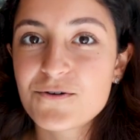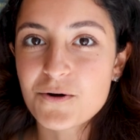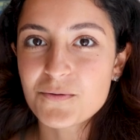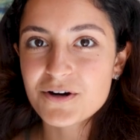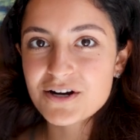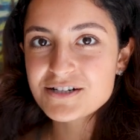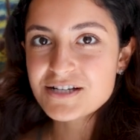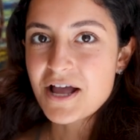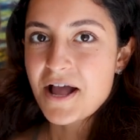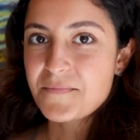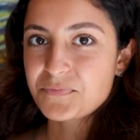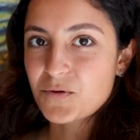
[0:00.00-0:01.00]
forward
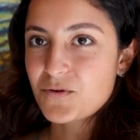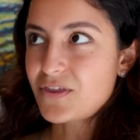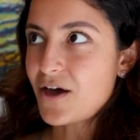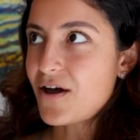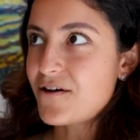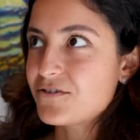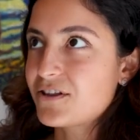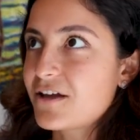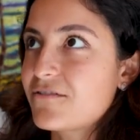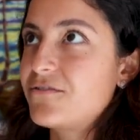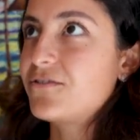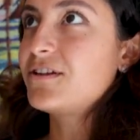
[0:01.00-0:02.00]
without ever
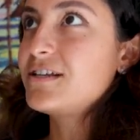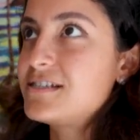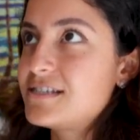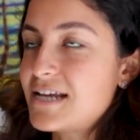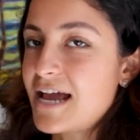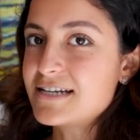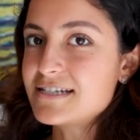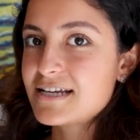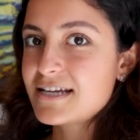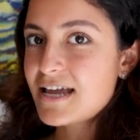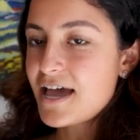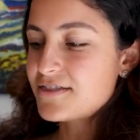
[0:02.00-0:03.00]
like fully standing,